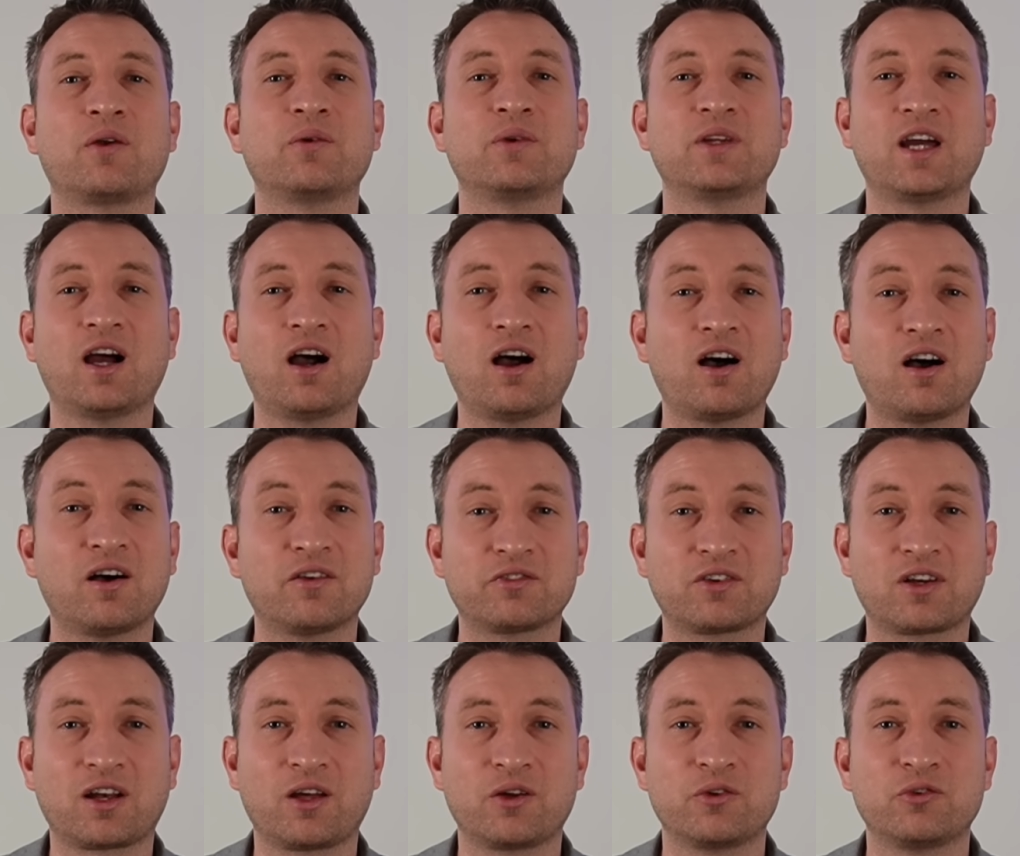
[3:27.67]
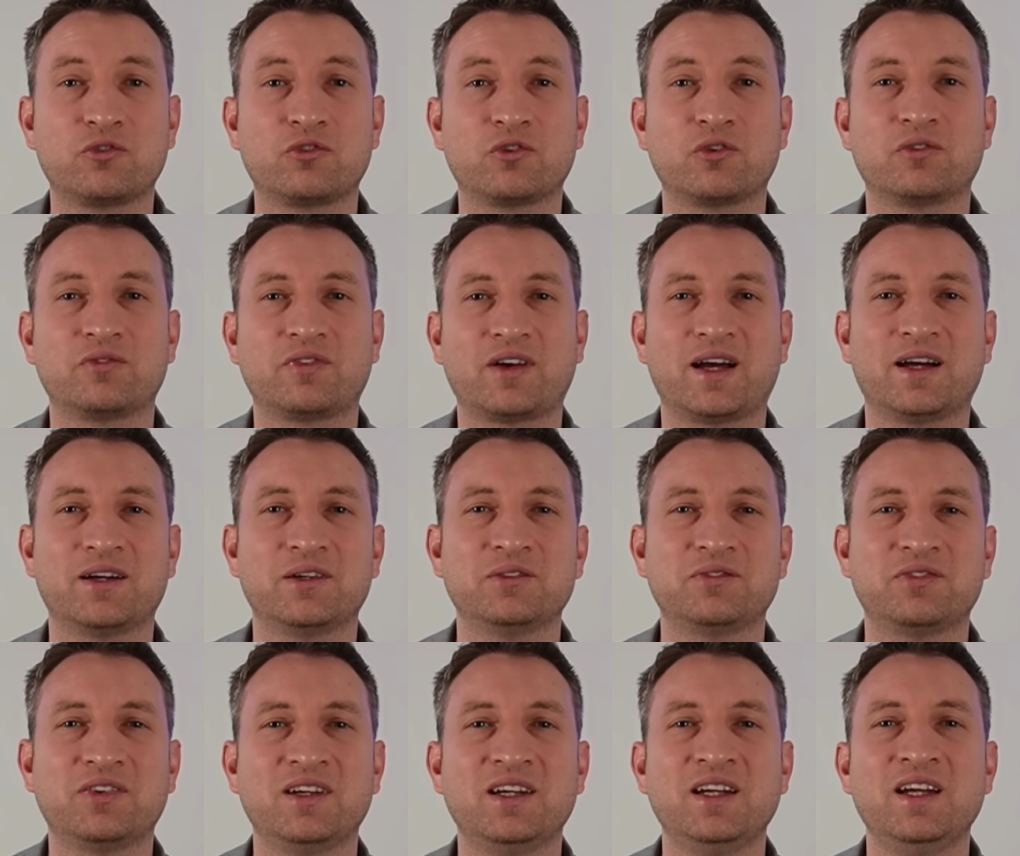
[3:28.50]
only half close your
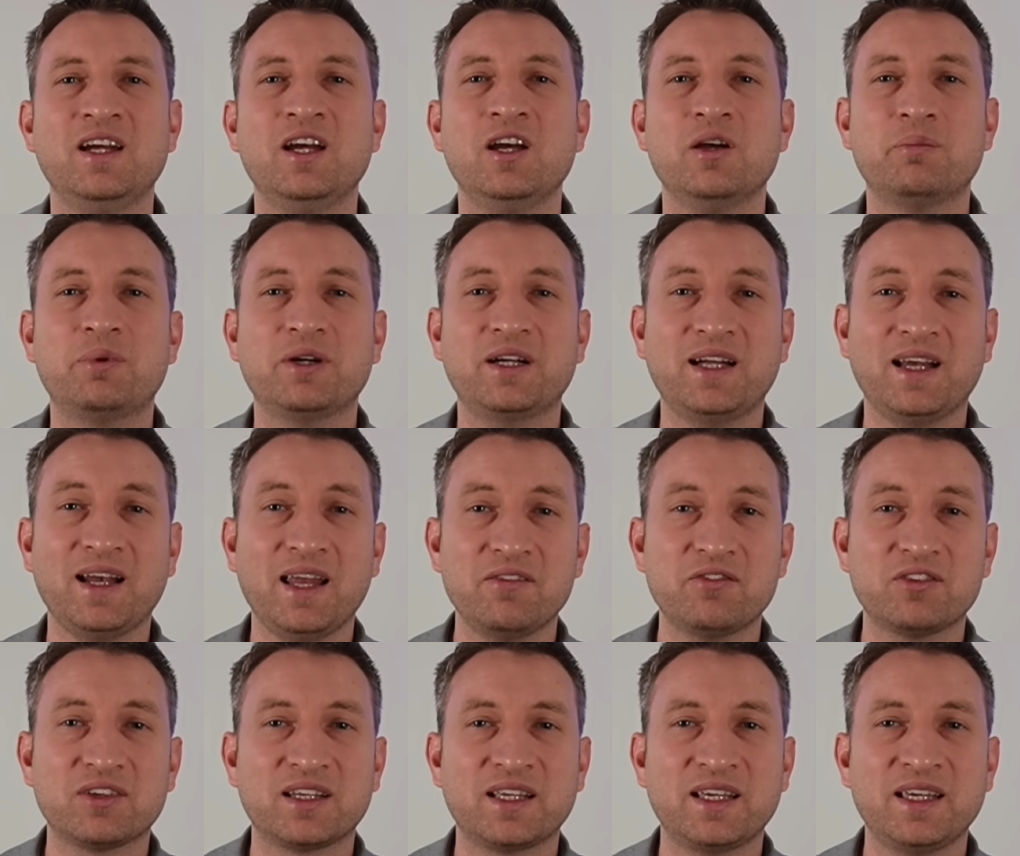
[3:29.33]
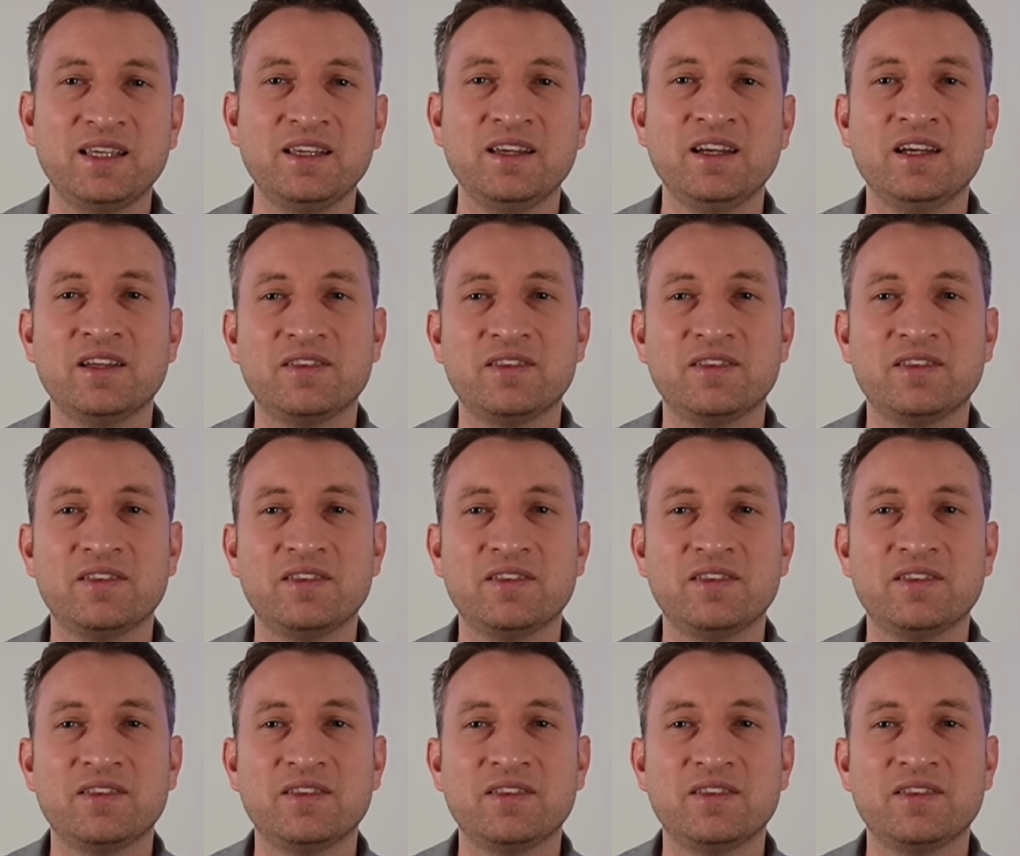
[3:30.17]
valve, but cleverly,